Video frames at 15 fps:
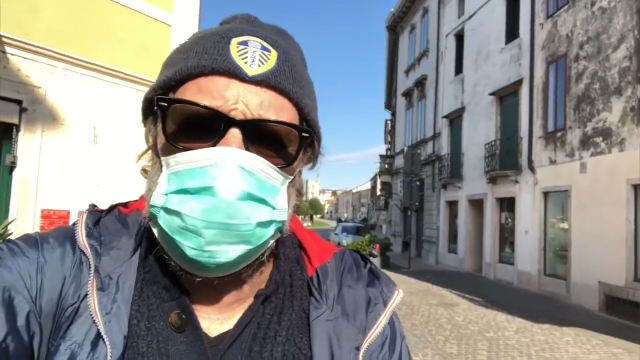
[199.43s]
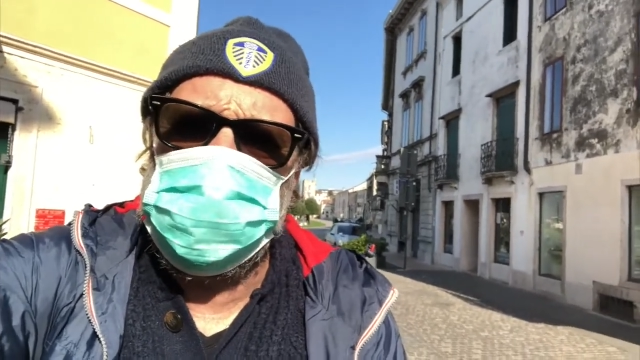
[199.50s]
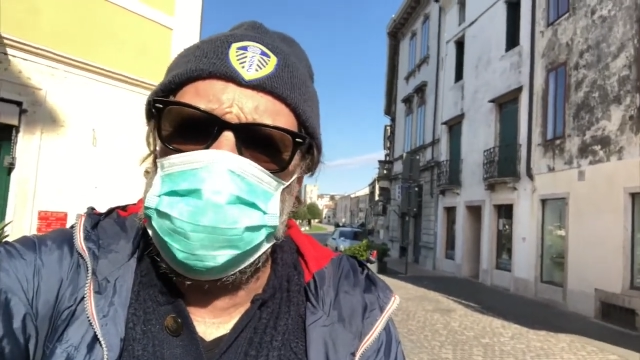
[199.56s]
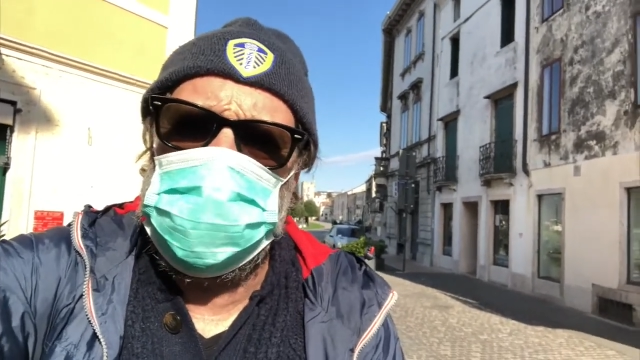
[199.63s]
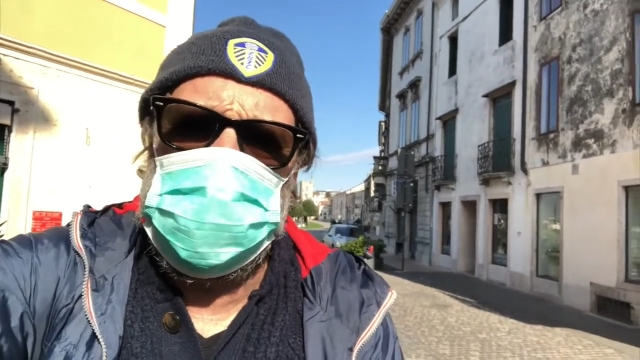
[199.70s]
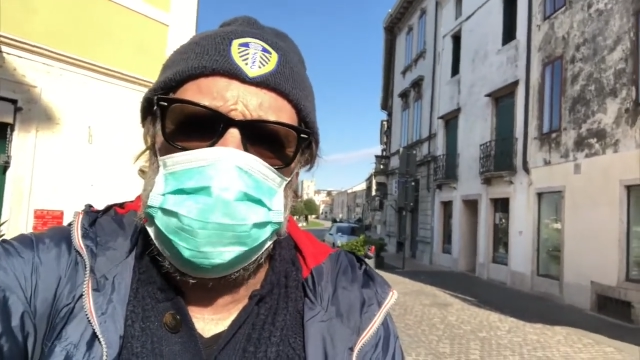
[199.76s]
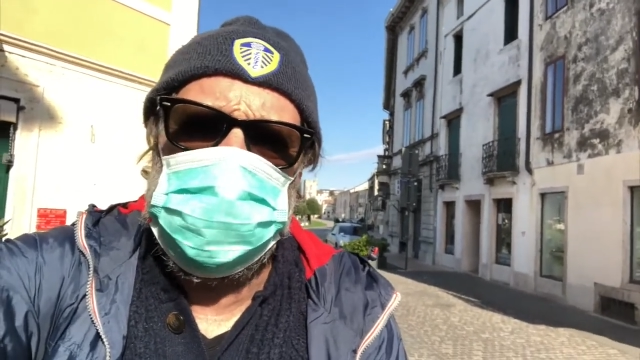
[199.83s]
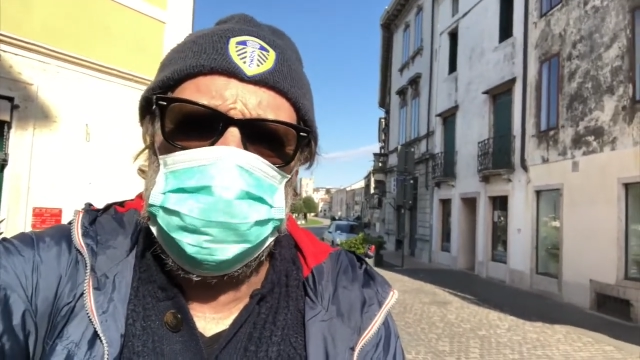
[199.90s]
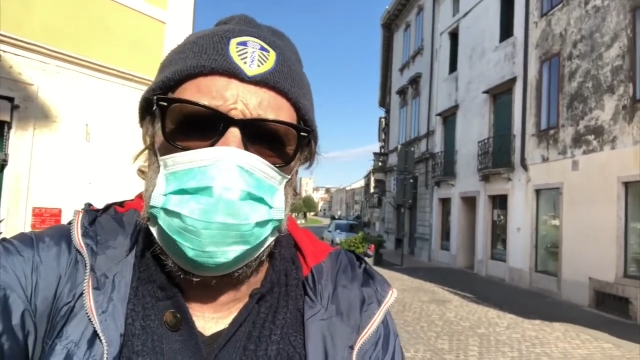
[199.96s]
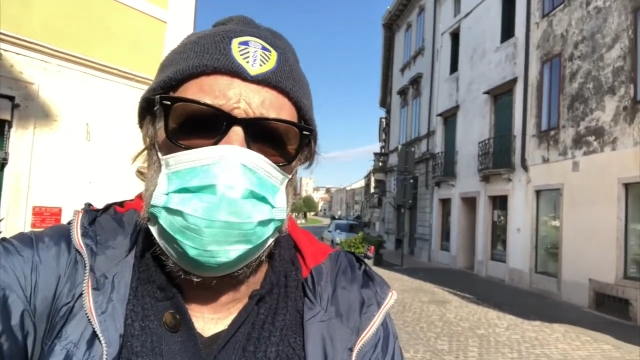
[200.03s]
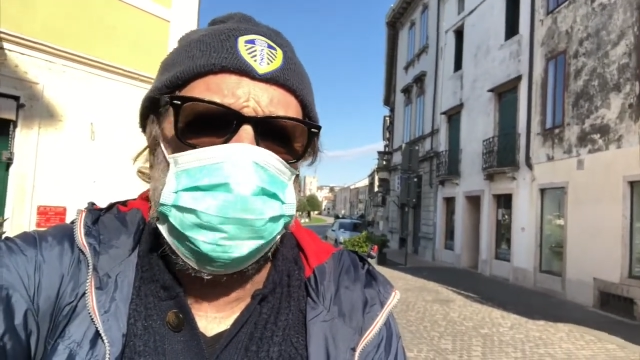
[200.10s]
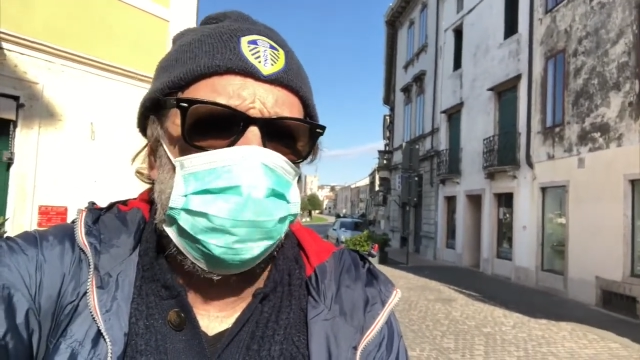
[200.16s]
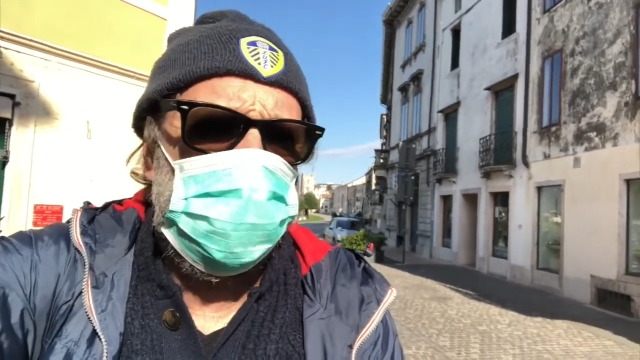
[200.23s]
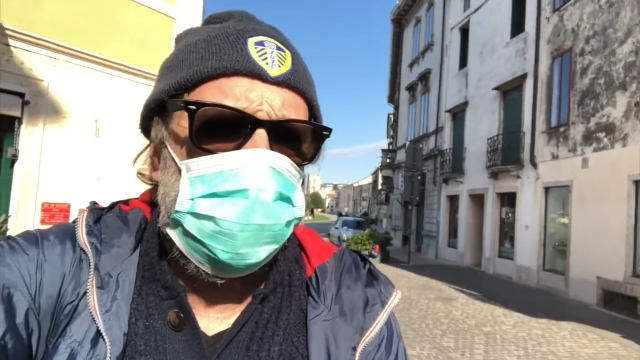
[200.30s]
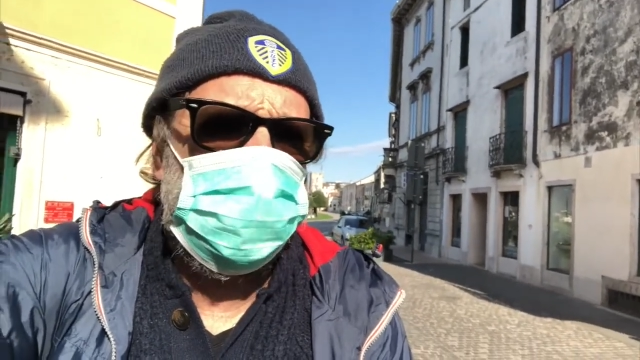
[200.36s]
Please, please,
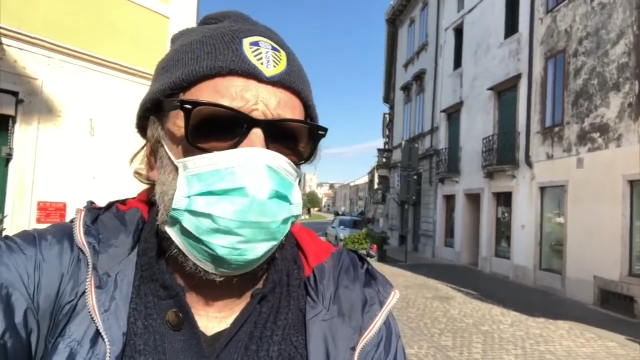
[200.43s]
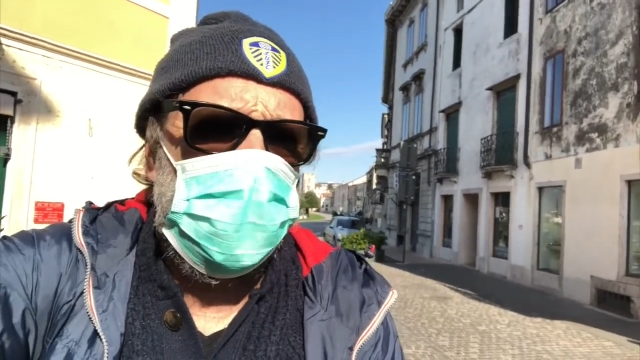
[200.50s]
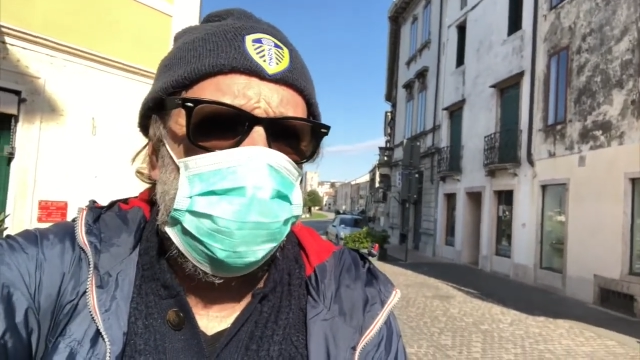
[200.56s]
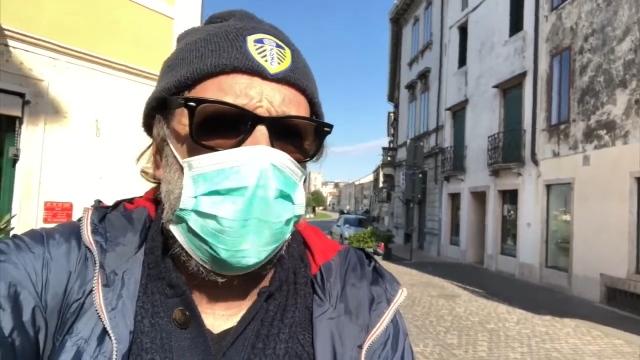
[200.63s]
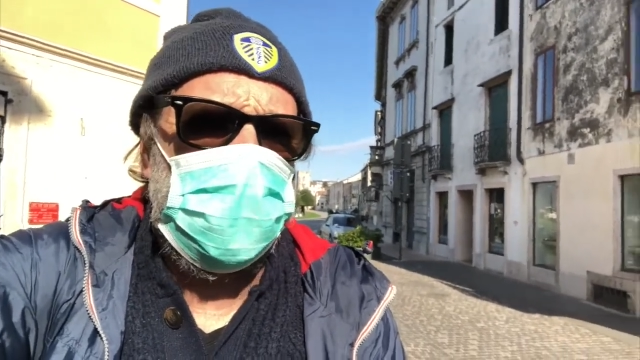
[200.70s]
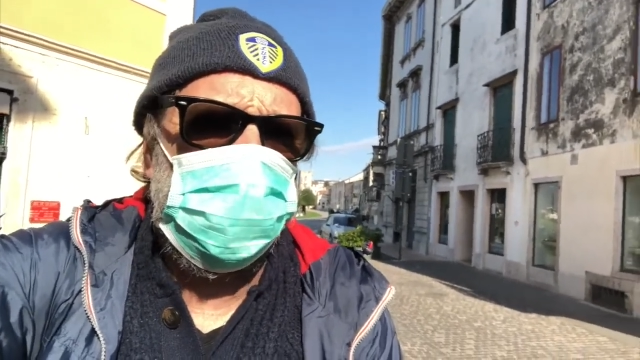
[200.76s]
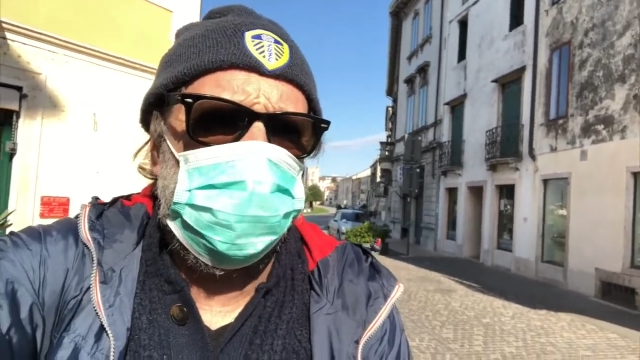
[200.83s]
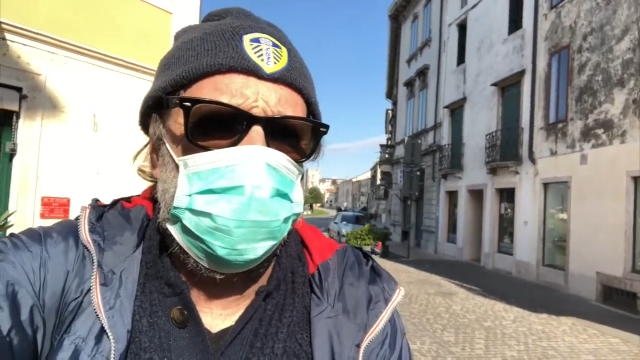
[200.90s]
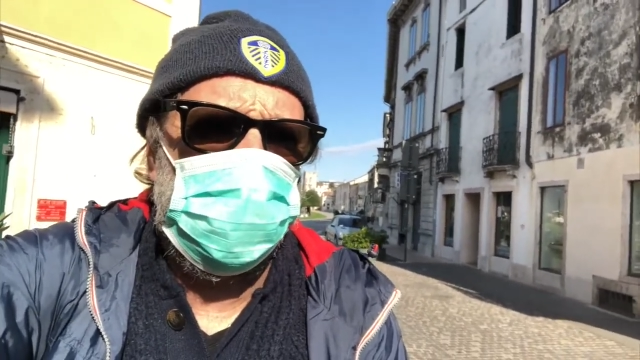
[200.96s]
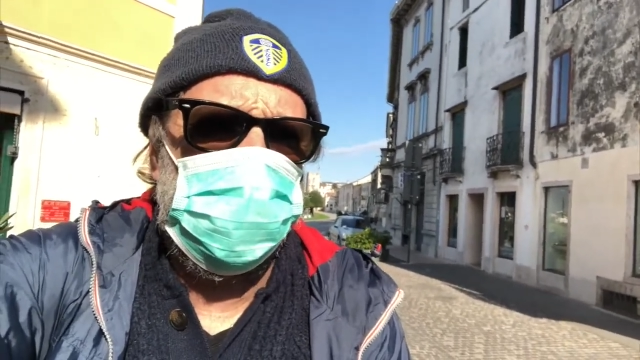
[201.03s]
please be mindful